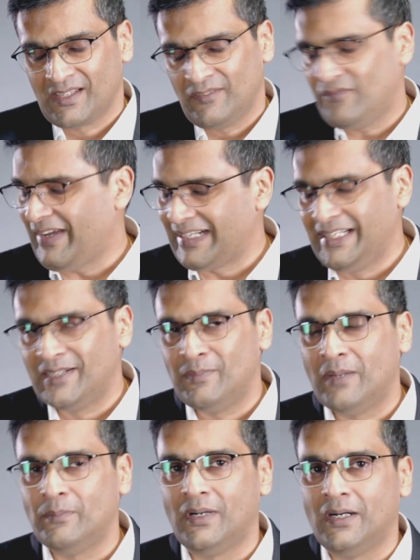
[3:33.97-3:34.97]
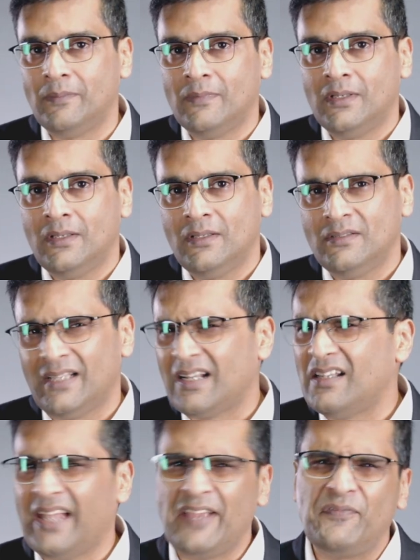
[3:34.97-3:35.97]
Finally, remember that
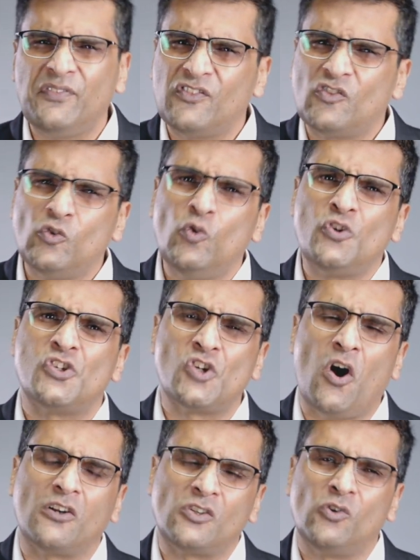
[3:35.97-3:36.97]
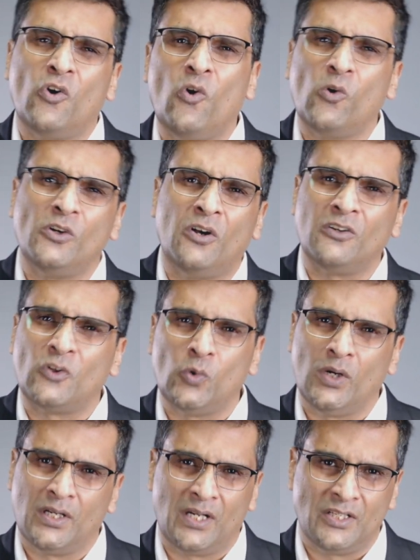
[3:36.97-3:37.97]
life's too short to hold on to
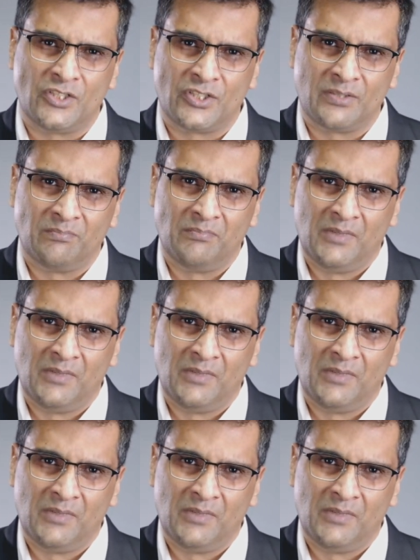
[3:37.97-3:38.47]
a grudge.